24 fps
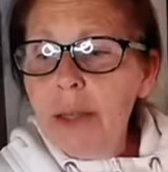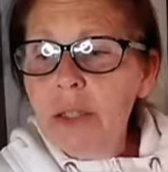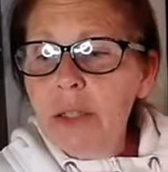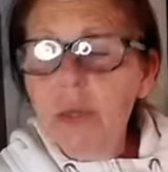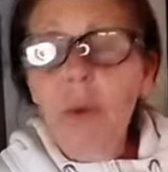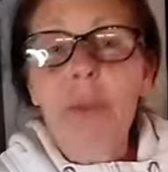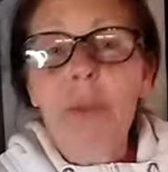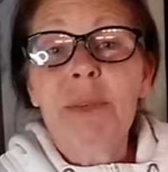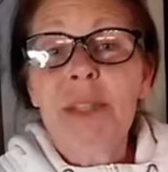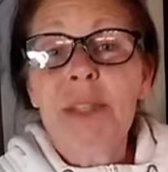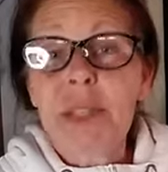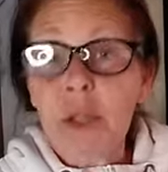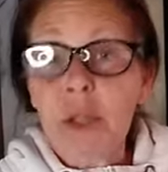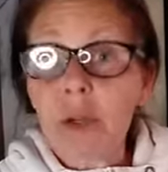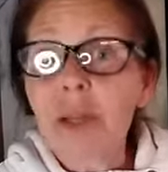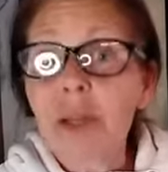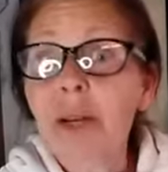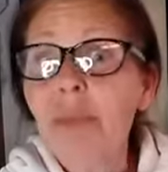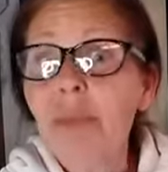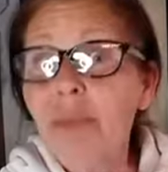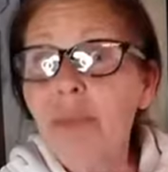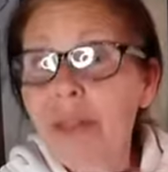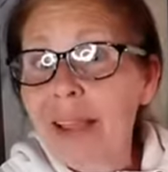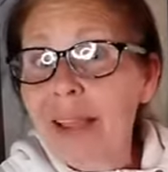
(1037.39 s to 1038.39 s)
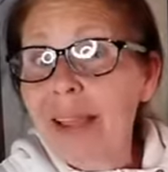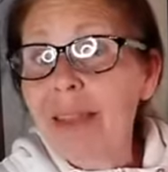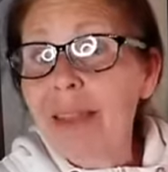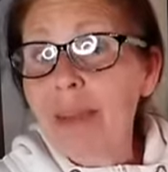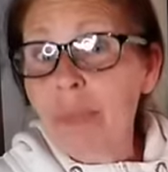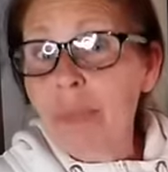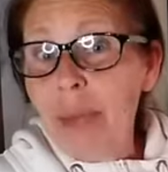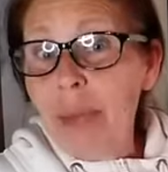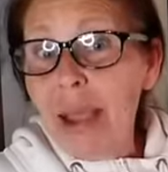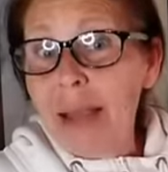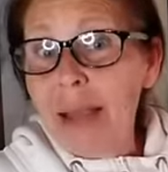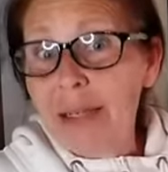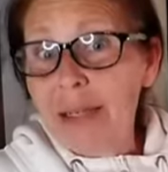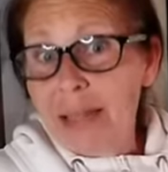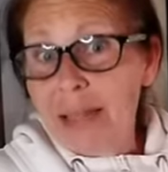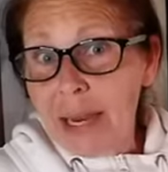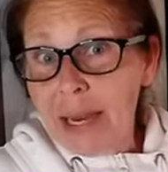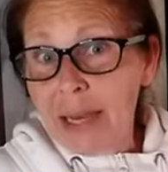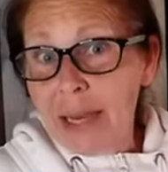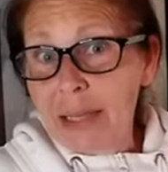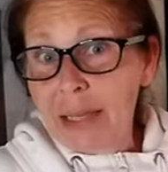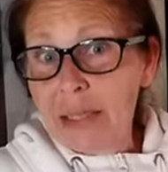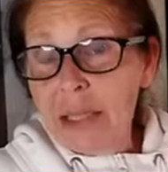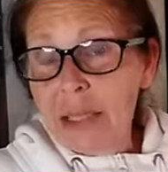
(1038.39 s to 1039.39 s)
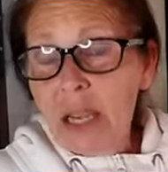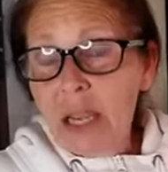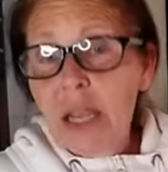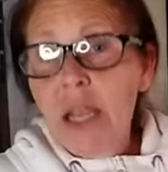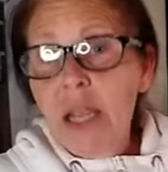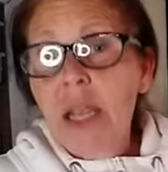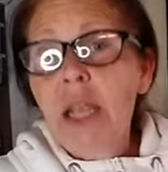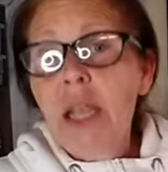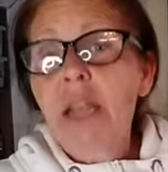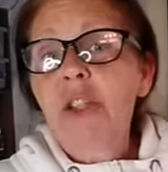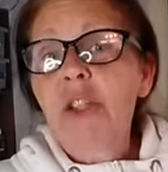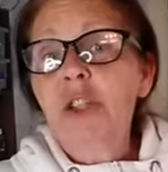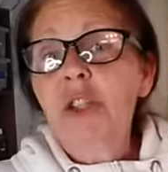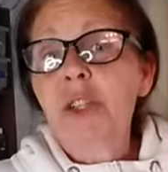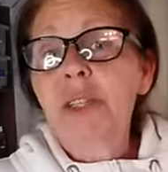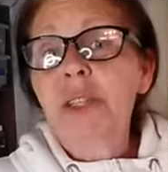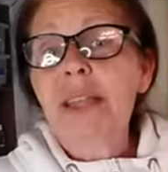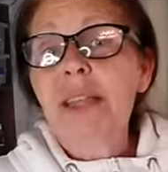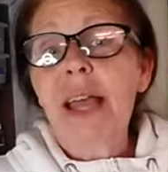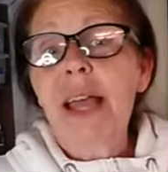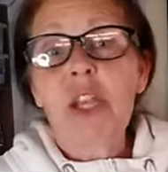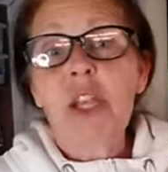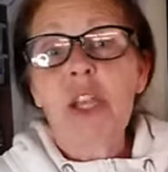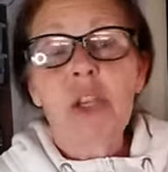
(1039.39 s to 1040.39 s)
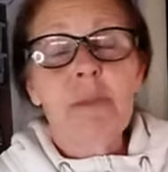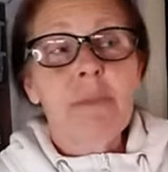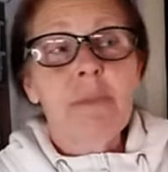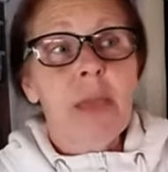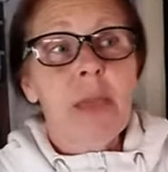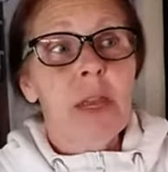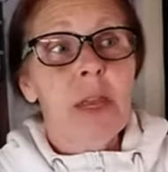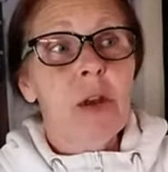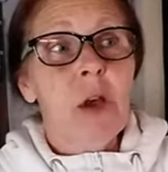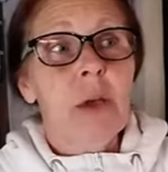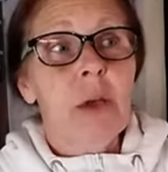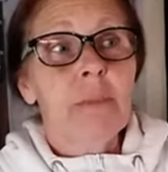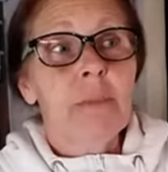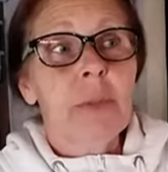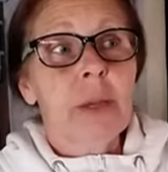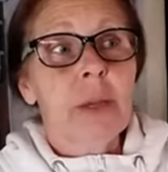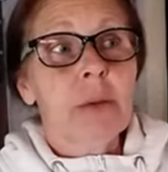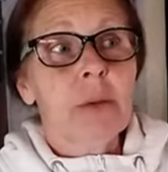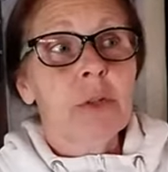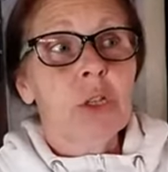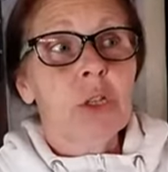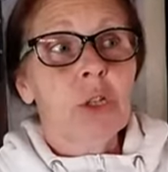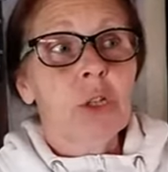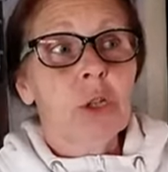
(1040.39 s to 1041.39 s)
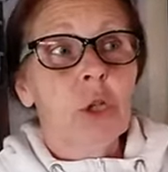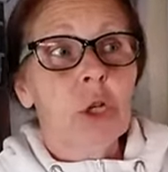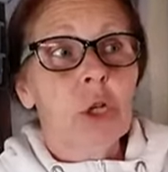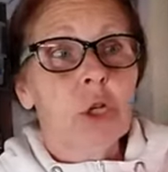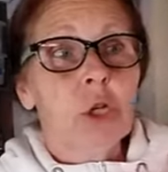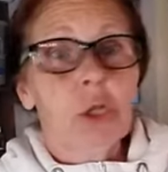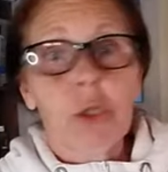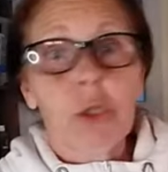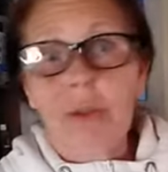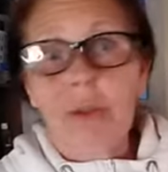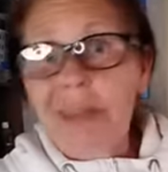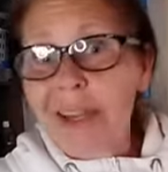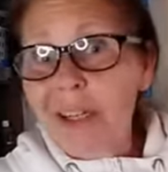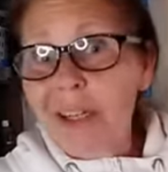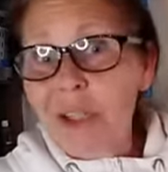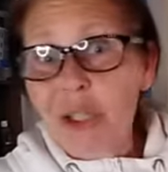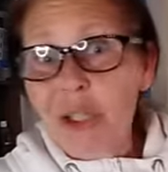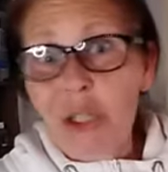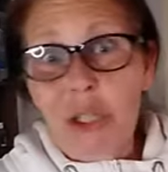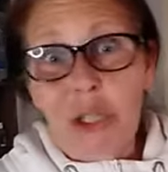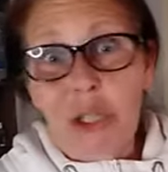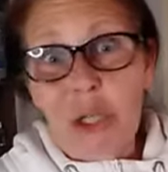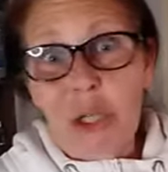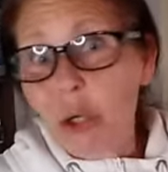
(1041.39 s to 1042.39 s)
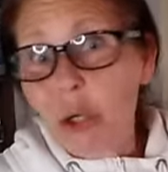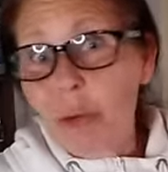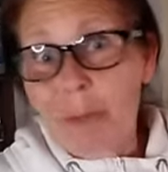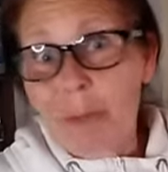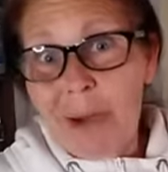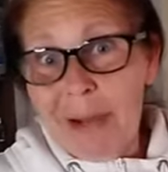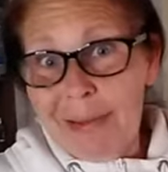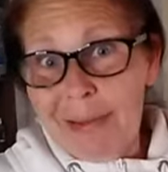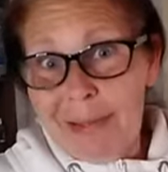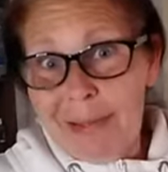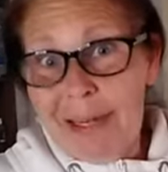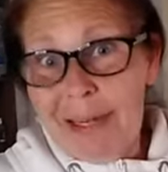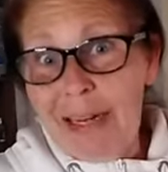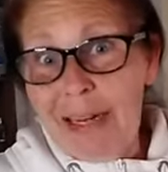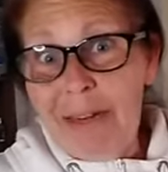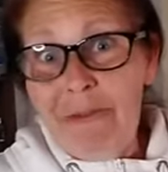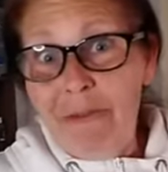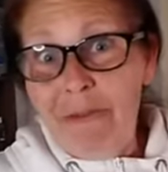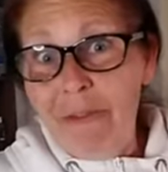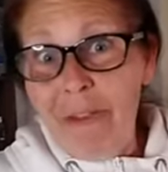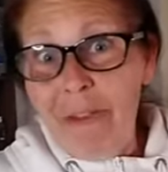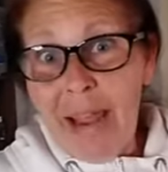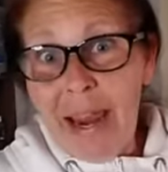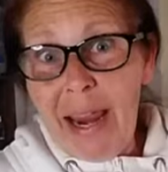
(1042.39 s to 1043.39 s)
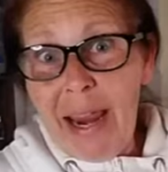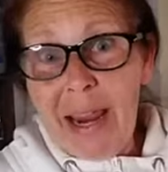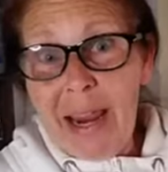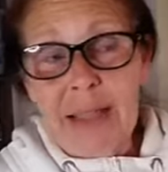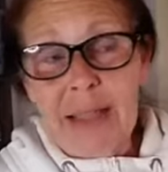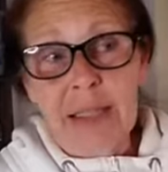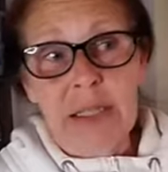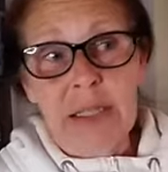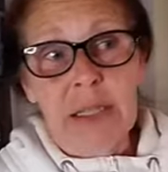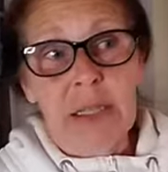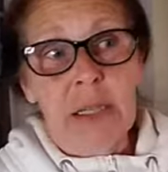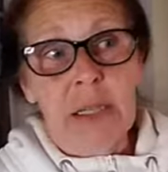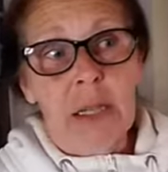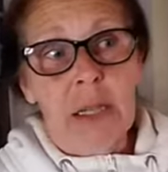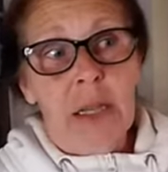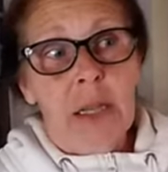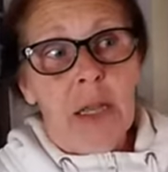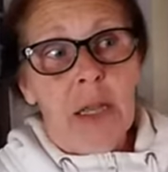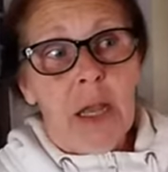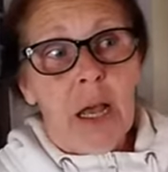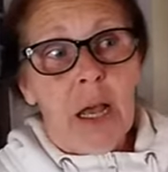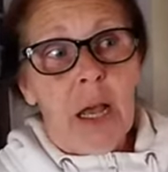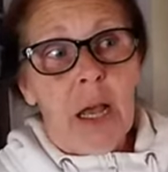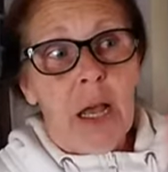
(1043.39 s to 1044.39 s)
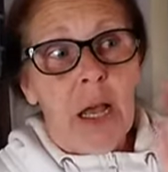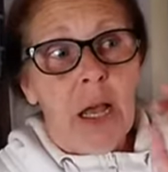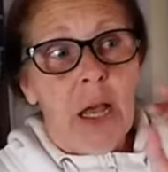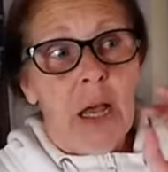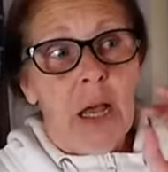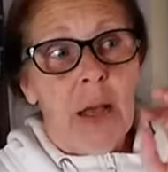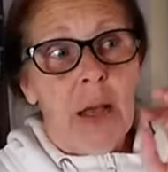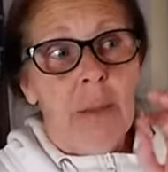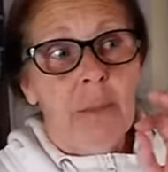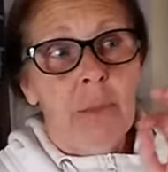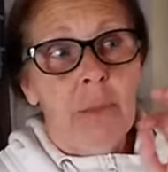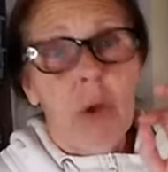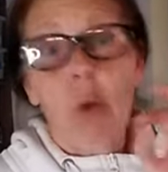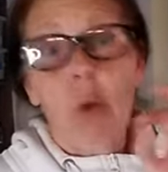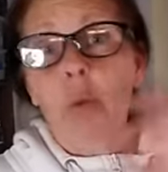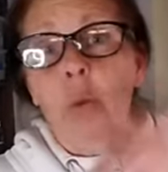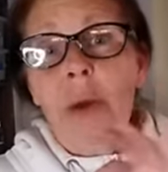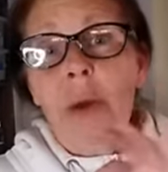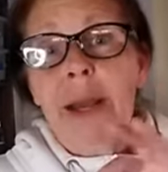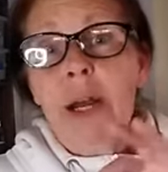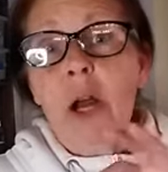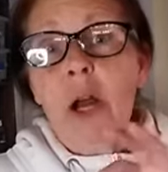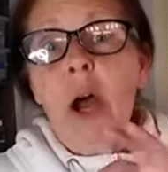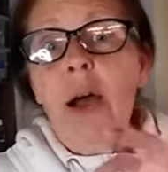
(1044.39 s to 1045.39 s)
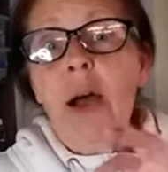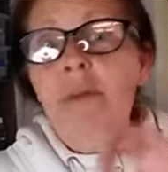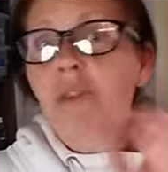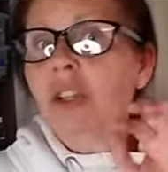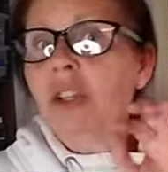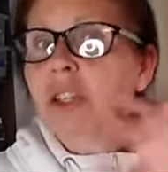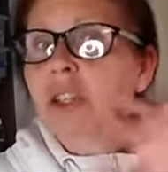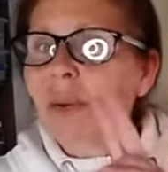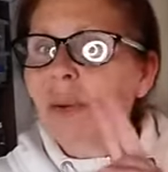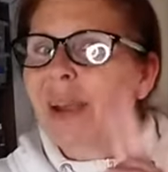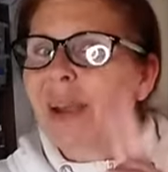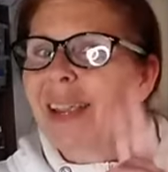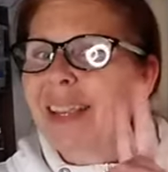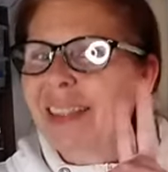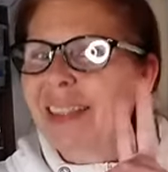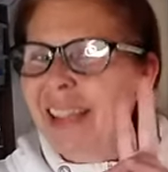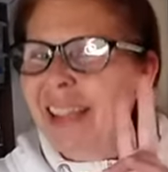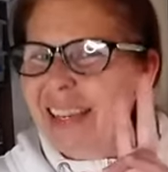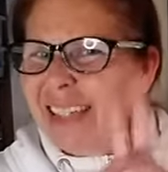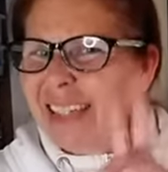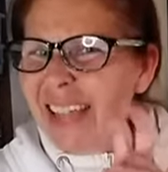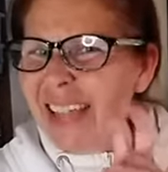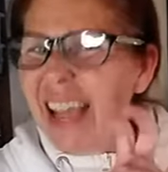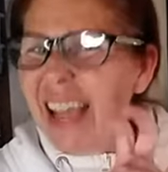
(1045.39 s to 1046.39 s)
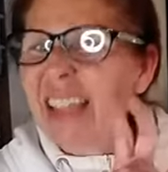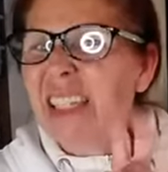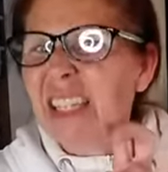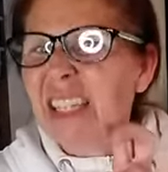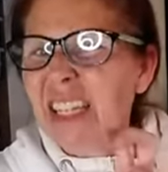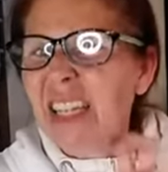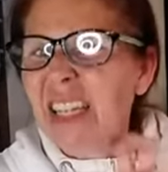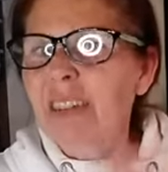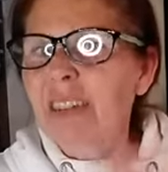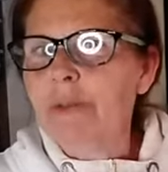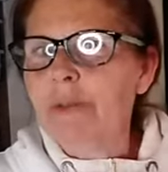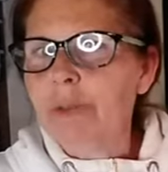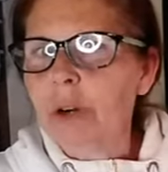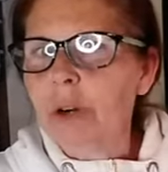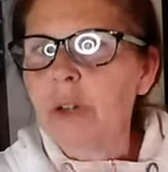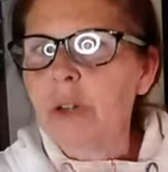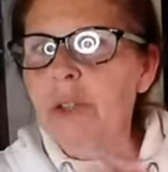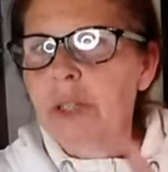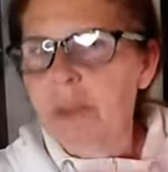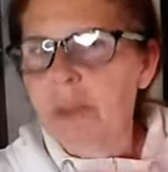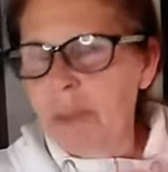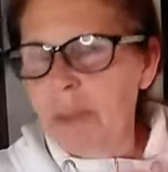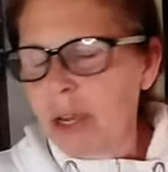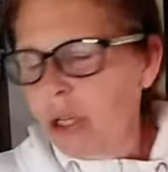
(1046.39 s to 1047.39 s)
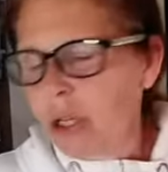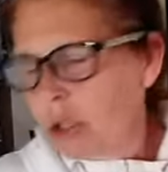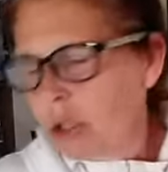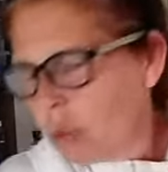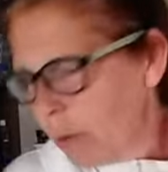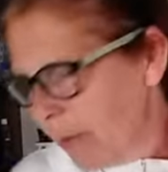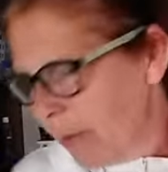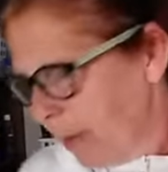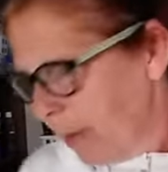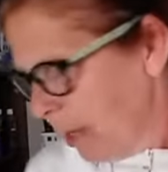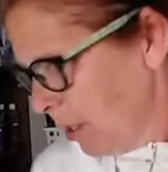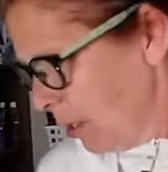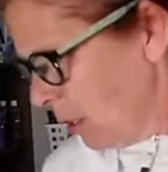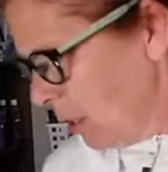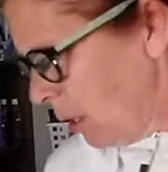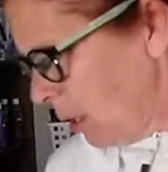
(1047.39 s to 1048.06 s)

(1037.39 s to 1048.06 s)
So I'm still going to plan the paintings it's just that you may not be able to look like two months in advance um, right off, just so I can like test it first to make sure that it's